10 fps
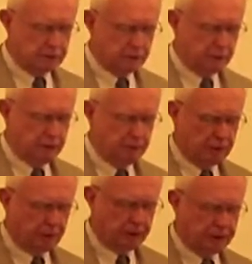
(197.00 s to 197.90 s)
During the
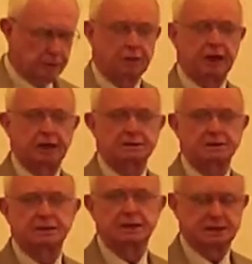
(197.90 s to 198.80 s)
period 2000
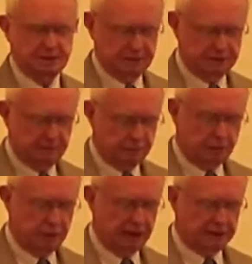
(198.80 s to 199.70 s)
to
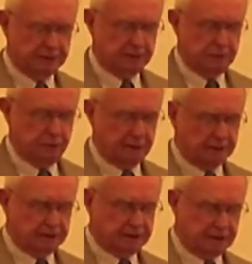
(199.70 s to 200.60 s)

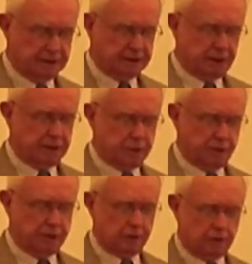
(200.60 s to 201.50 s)
2006, Dianna
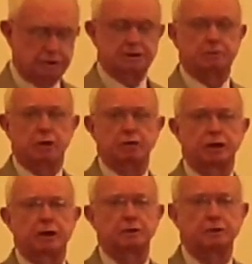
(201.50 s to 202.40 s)
trained horses in both the
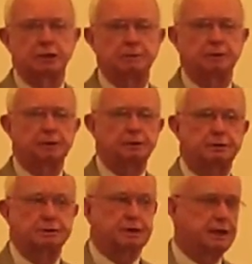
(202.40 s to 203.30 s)
hunter, jumper, and
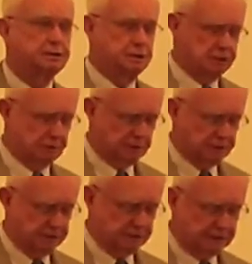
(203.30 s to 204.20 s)
dressage
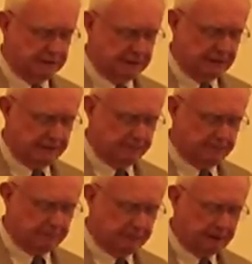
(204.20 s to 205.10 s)
disciplines
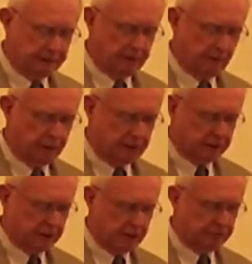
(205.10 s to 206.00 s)
that won
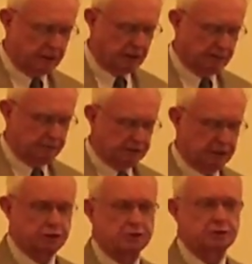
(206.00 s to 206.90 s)
at top
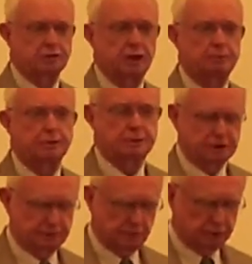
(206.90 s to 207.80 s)
competitions. Jumpers
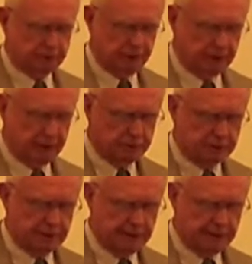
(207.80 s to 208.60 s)
at Spruce Meadows,